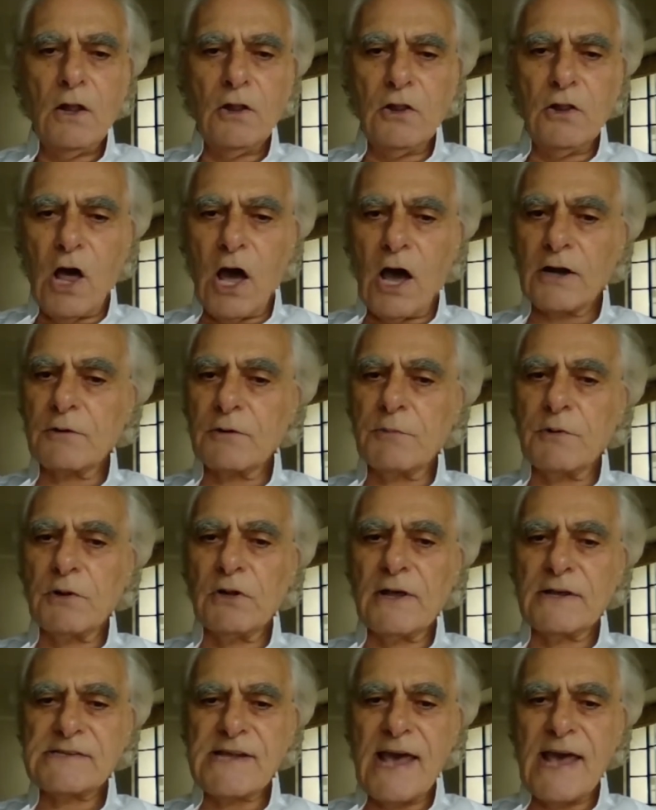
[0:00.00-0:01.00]

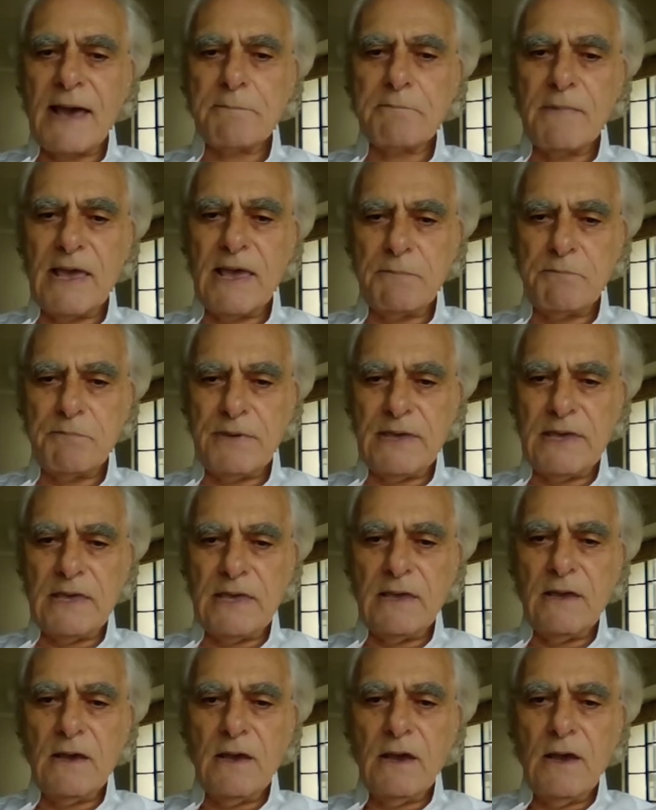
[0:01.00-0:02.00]
Laudable as that may
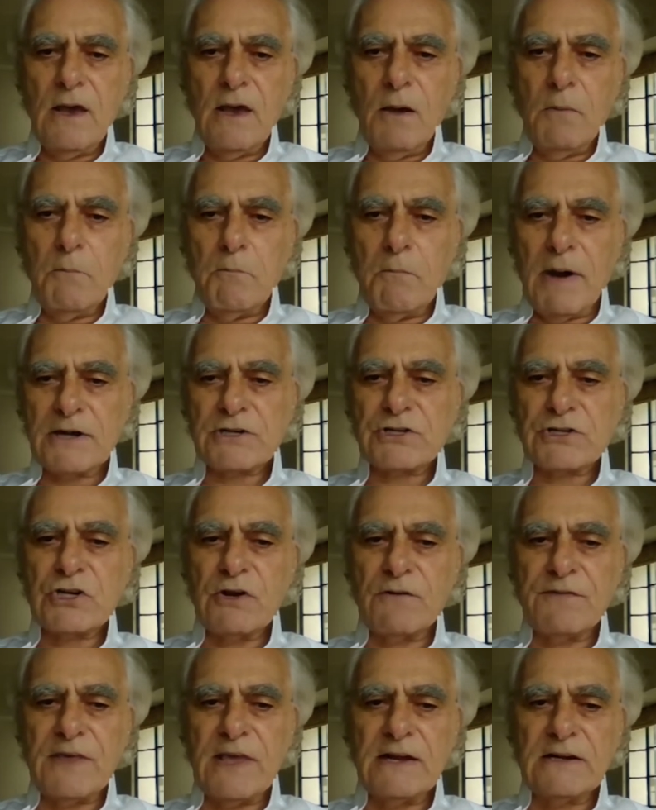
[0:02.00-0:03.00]
be, much
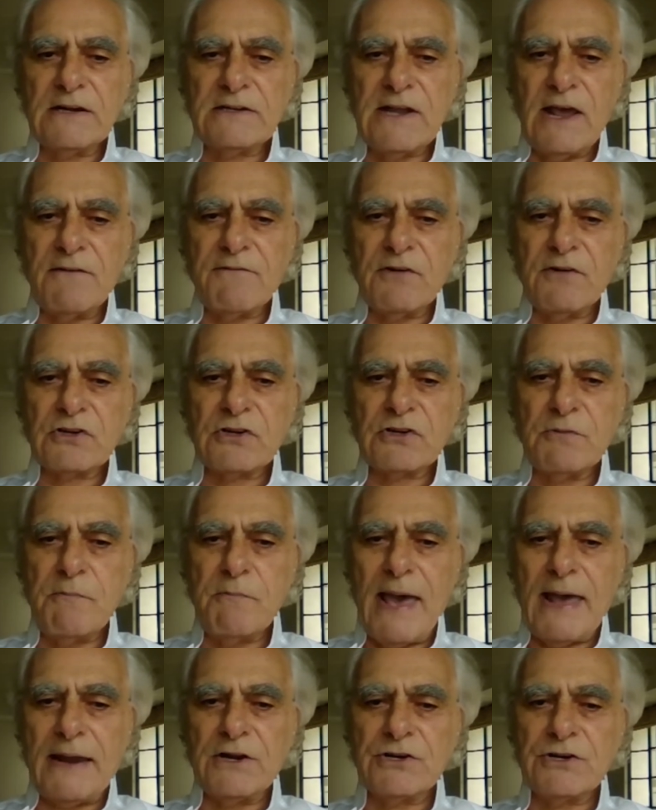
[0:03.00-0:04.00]
of the endeavor to
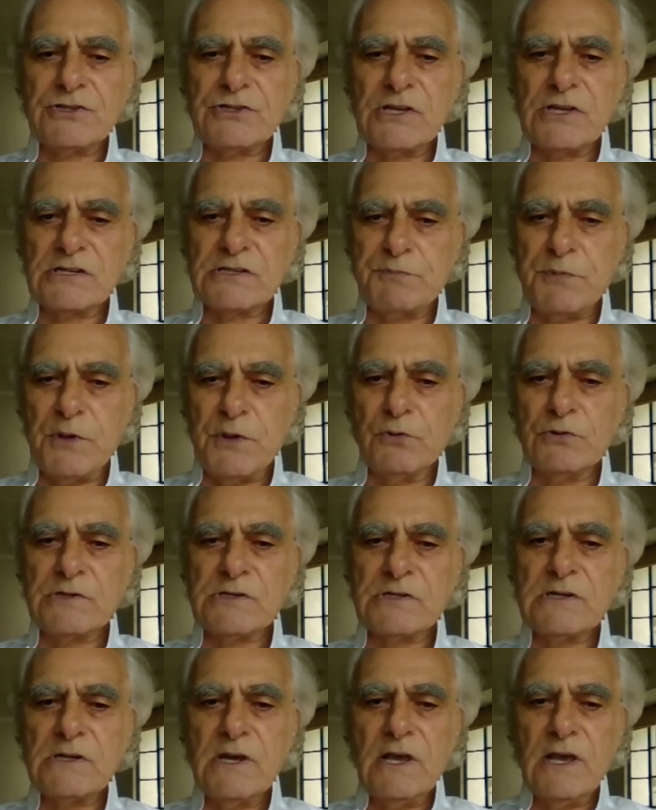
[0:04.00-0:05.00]
manage disputes